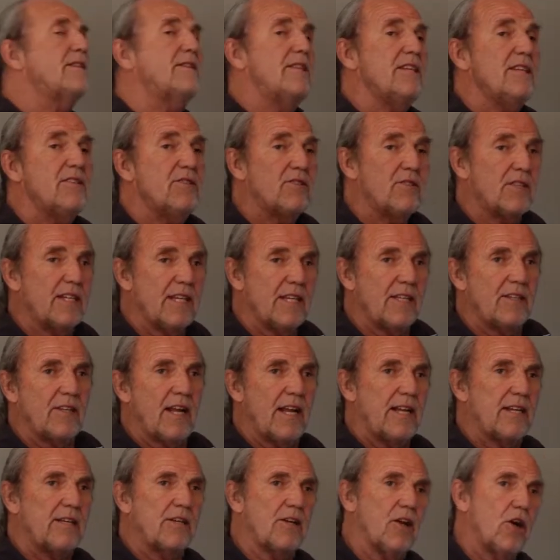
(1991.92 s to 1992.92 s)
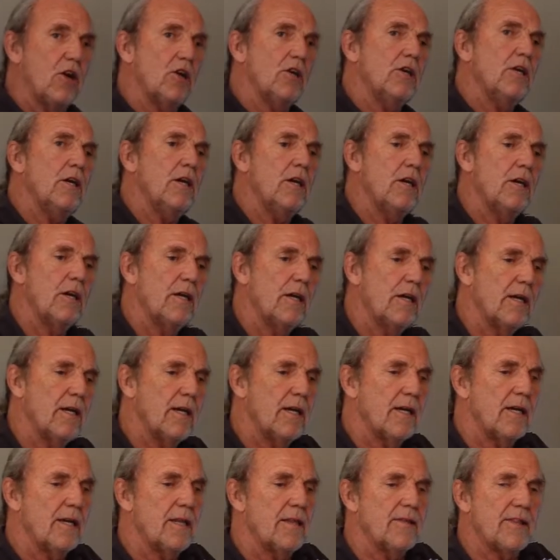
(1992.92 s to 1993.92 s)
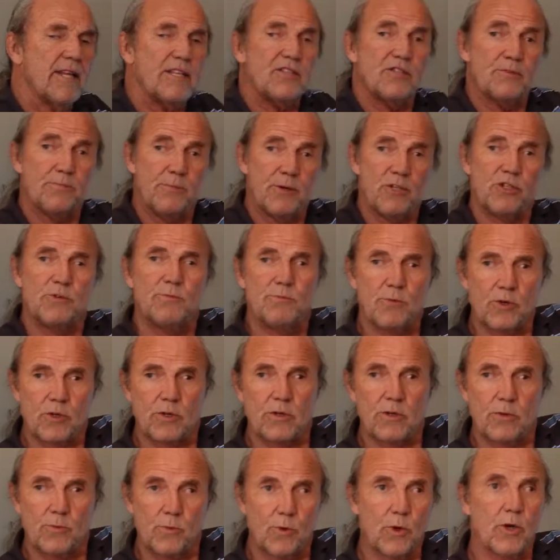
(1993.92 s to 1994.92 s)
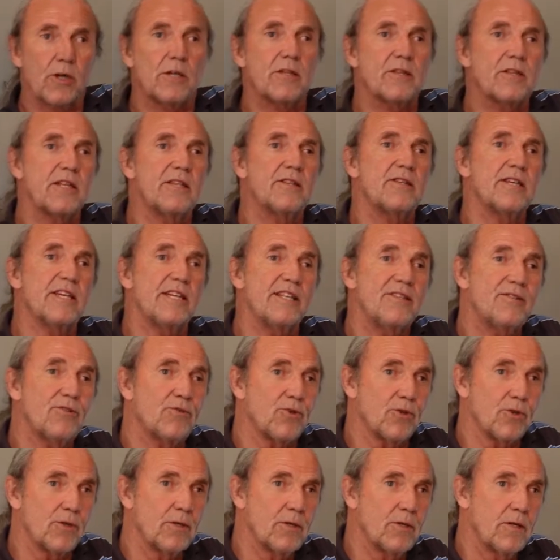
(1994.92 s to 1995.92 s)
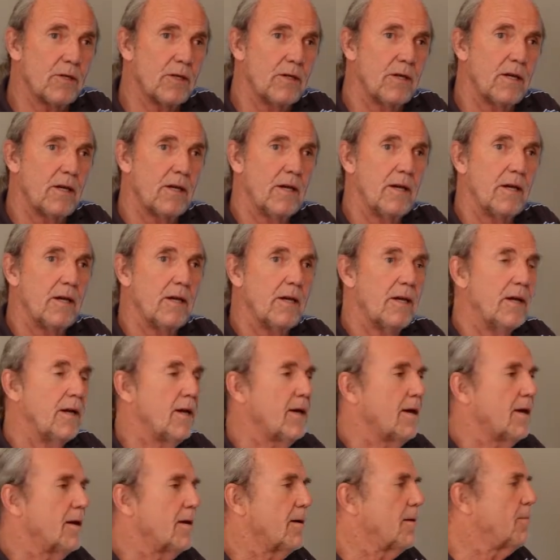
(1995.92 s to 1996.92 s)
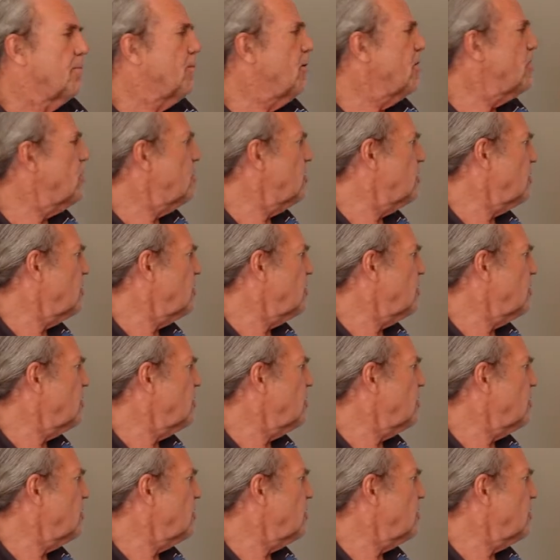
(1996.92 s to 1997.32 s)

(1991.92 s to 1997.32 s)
this detailed log, that's much more work than the interview. But